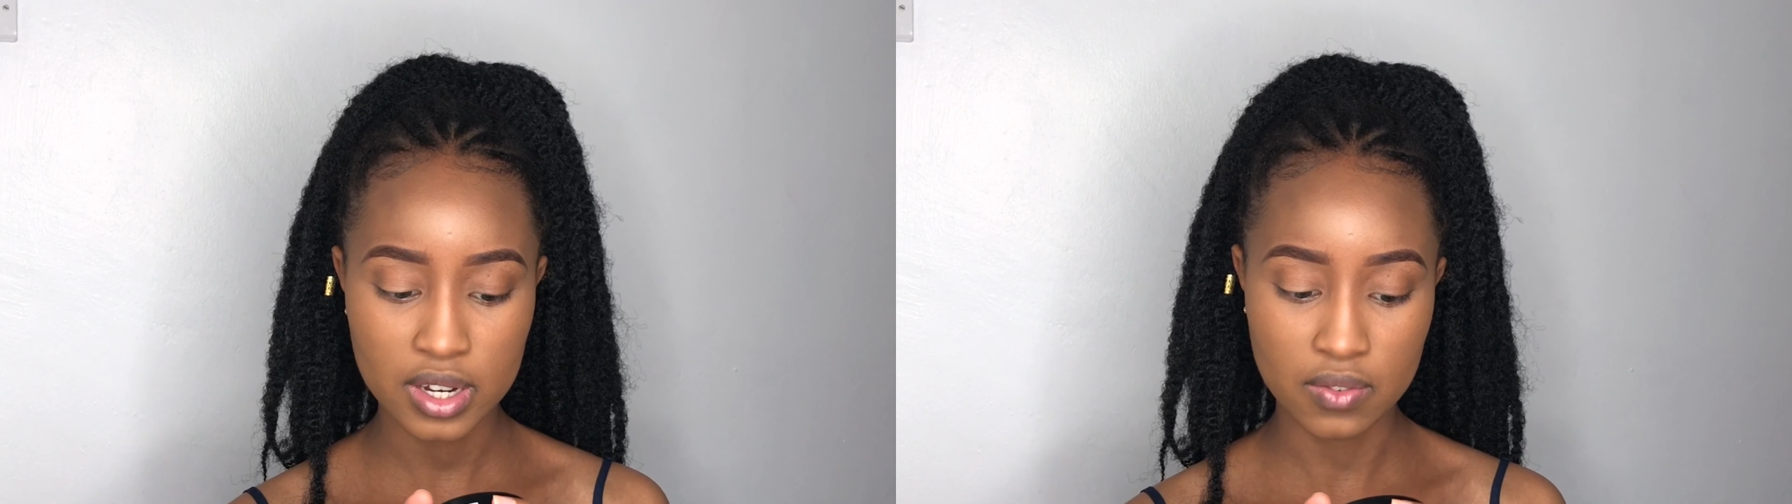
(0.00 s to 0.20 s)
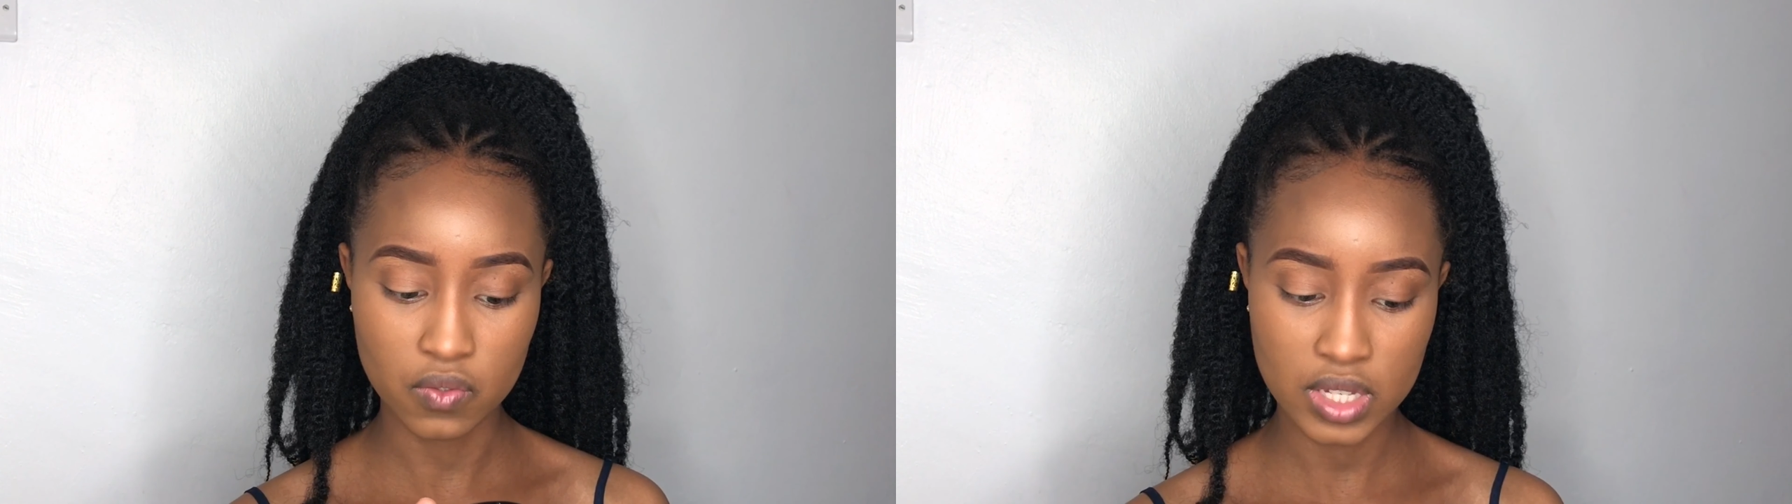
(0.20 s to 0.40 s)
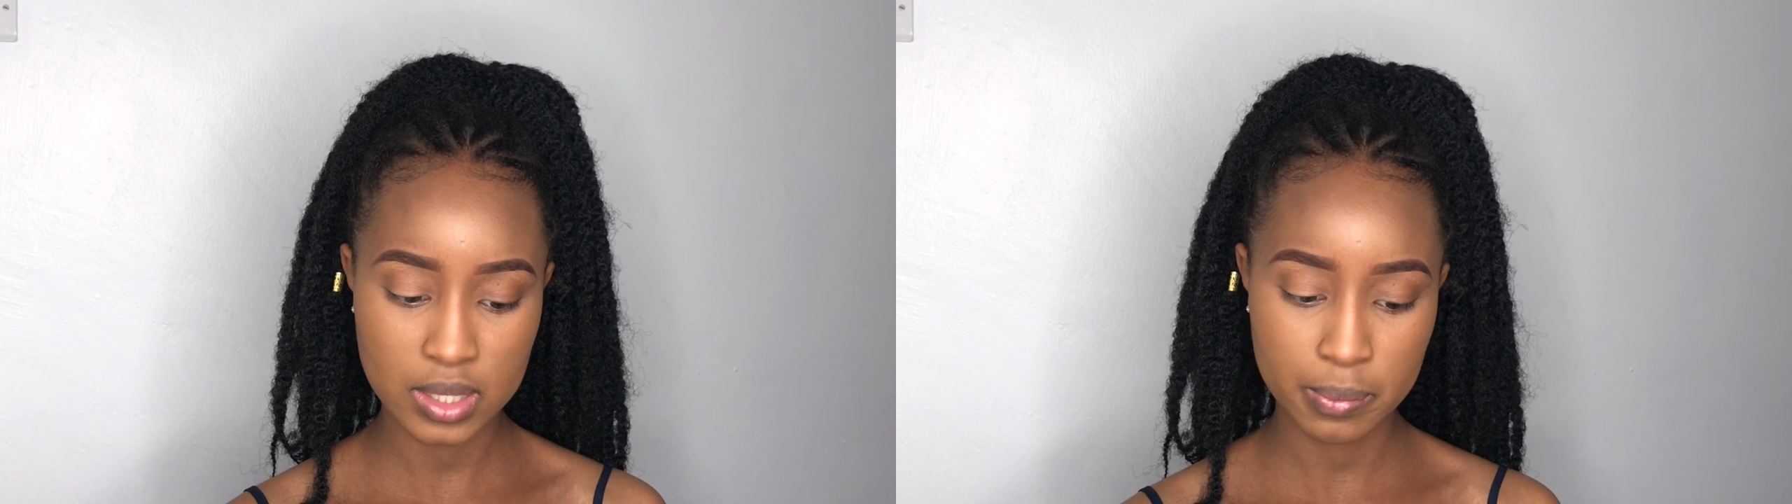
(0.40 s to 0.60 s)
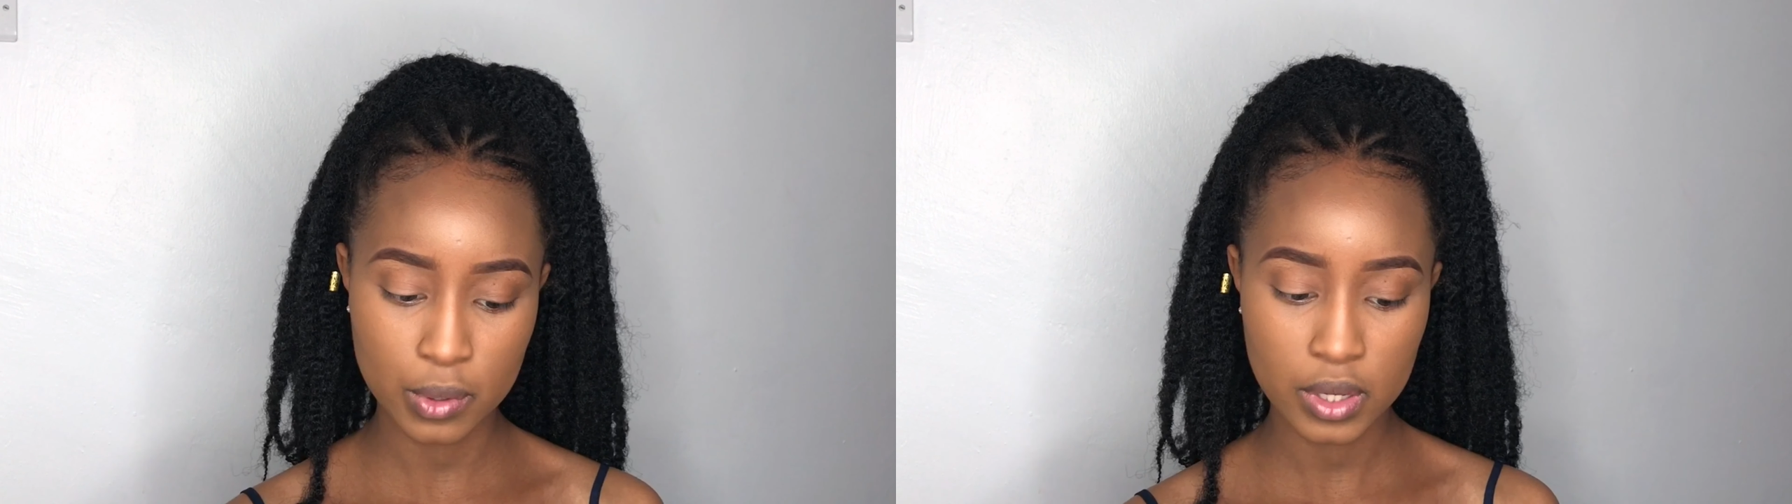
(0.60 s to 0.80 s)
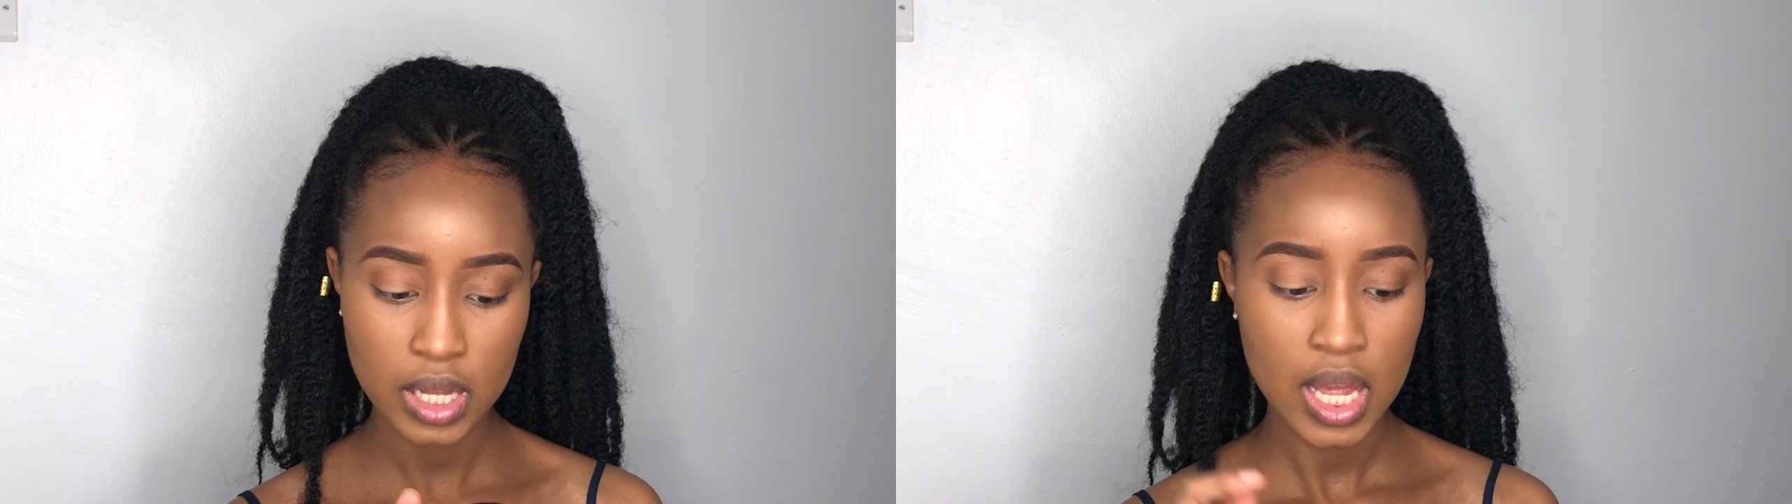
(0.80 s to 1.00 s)

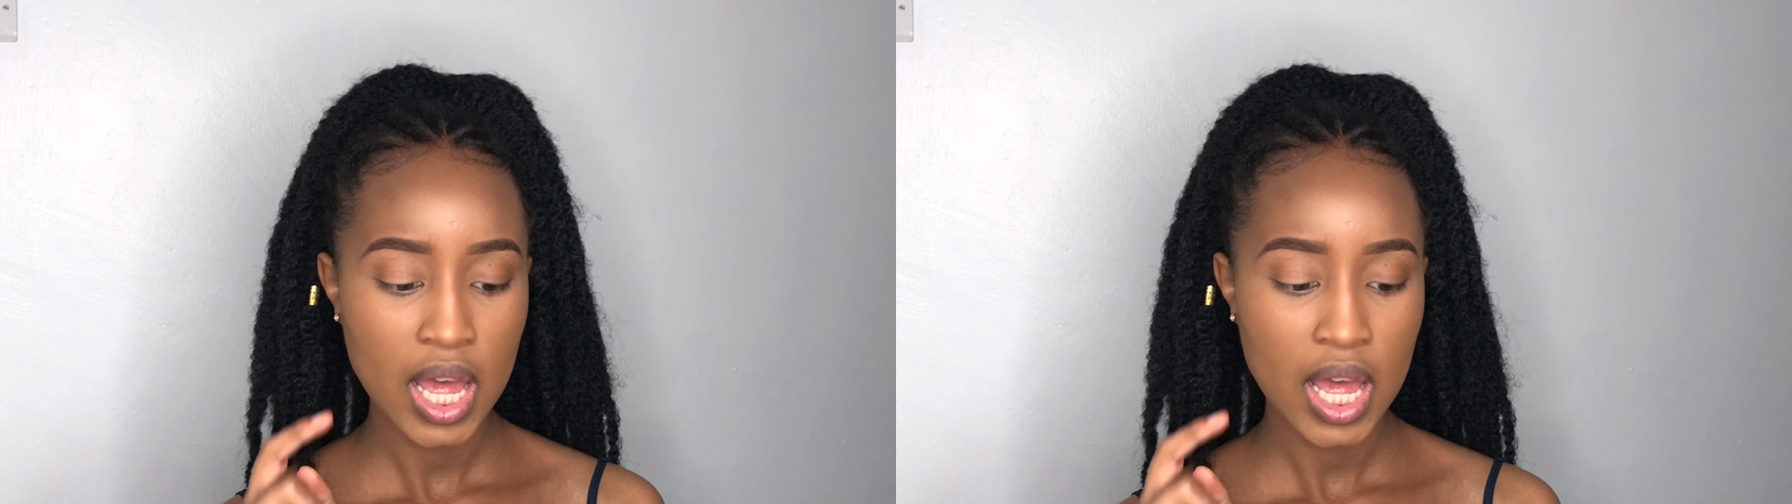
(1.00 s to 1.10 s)
Invisible